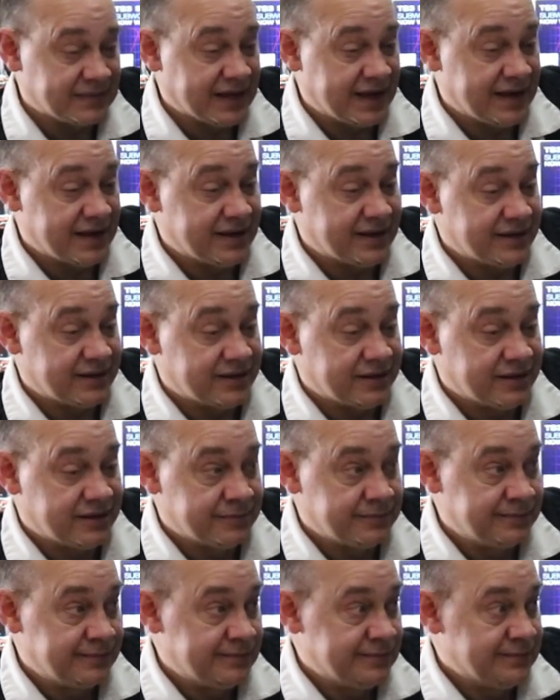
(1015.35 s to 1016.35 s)
And
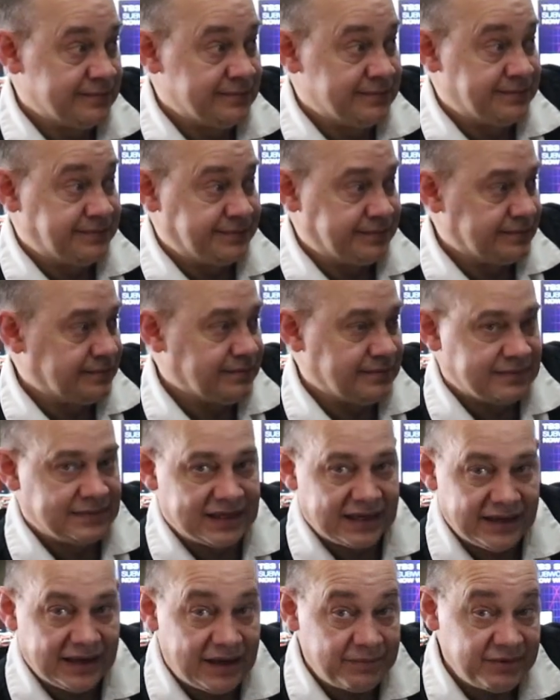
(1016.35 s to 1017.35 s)

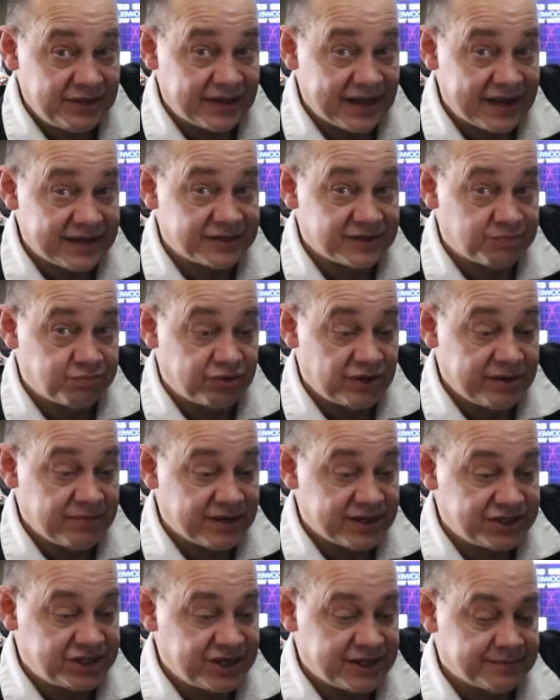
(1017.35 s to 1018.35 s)
I mean, that's pretty
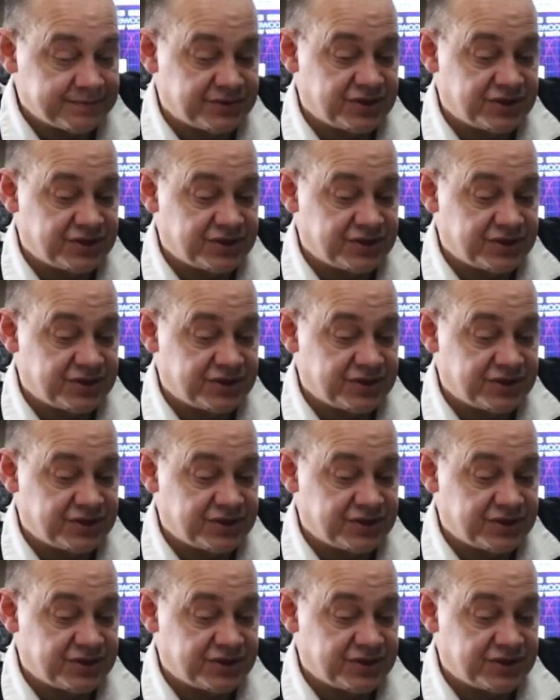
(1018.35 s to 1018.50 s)
much it.